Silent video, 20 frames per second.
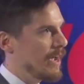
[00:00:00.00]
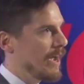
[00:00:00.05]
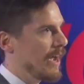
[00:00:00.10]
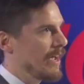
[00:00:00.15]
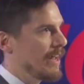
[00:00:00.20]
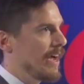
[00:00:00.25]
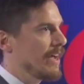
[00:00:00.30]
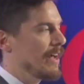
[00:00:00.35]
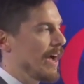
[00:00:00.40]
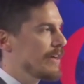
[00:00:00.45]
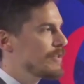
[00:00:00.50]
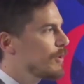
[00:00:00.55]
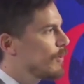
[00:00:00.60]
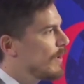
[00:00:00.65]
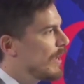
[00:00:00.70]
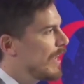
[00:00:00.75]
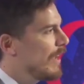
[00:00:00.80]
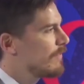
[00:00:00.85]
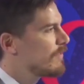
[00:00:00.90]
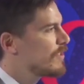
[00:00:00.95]
I
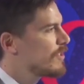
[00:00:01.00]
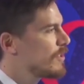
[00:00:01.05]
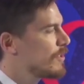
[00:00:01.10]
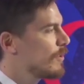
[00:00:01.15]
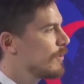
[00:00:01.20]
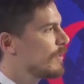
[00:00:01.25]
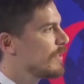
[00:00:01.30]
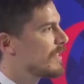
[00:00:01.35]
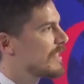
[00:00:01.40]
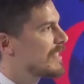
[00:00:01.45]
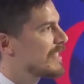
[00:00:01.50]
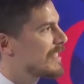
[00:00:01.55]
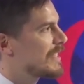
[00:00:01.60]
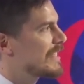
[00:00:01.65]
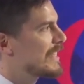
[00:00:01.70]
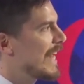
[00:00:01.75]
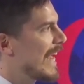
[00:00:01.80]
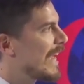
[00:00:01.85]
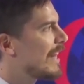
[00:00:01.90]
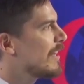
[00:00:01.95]
don't have students
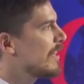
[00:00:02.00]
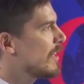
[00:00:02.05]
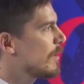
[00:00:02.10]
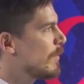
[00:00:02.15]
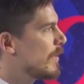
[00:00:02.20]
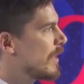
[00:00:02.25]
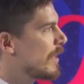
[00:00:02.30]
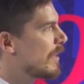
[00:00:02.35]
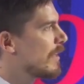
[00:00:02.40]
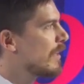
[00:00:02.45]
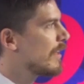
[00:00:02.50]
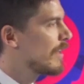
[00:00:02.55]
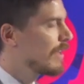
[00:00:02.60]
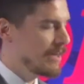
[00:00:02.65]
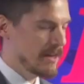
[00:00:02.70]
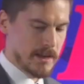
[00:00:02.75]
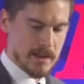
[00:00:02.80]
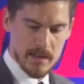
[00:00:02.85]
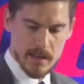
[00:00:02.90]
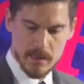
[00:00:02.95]
telling me
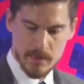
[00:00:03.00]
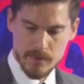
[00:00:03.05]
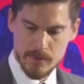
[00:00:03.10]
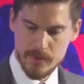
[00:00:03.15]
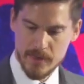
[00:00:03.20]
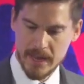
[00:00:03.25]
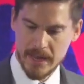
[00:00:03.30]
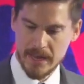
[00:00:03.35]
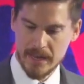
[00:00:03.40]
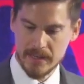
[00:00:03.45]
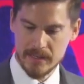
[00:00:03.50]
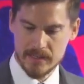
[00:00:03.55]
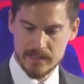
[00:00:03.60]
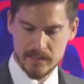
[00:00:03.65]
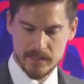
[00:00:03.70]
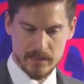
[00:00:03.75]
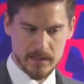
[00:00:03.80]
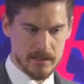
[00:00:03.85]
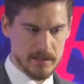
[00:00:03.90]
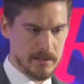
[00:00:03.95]
that